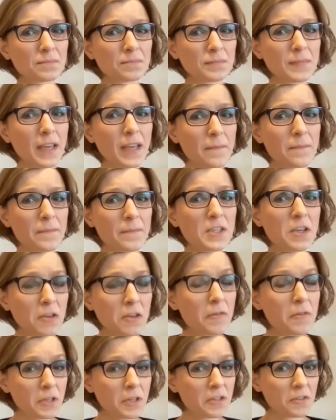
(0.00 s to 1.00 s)
Yeah, so you
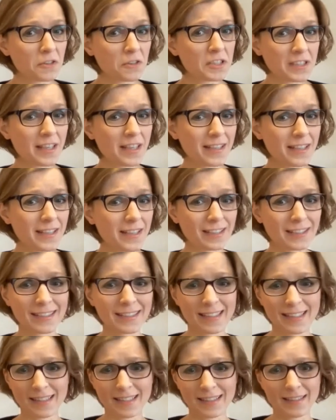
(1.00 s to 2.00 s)
would endorse the idea
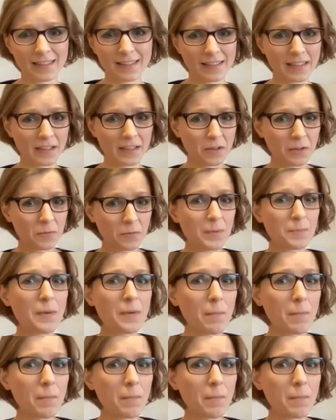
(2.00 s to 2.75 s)
that there could be